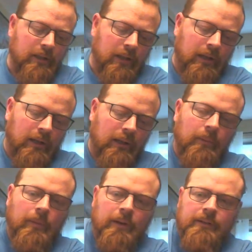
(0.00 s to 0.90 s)

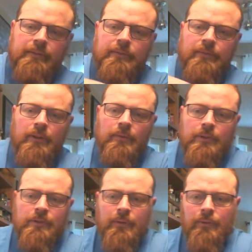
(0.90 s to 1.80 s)
I just have to figure out
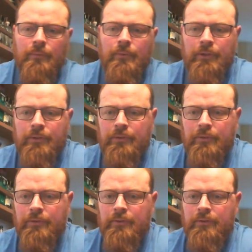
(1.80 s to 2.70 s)
which one is which.
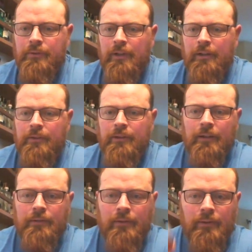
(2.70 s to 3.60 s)
And
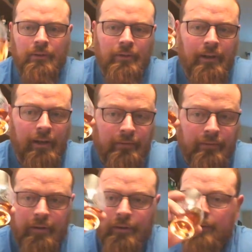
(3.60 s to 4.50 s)
yes, they're all cast
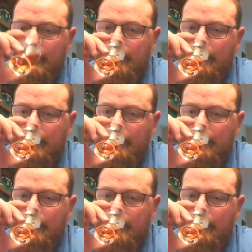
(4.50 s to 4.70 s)
strength.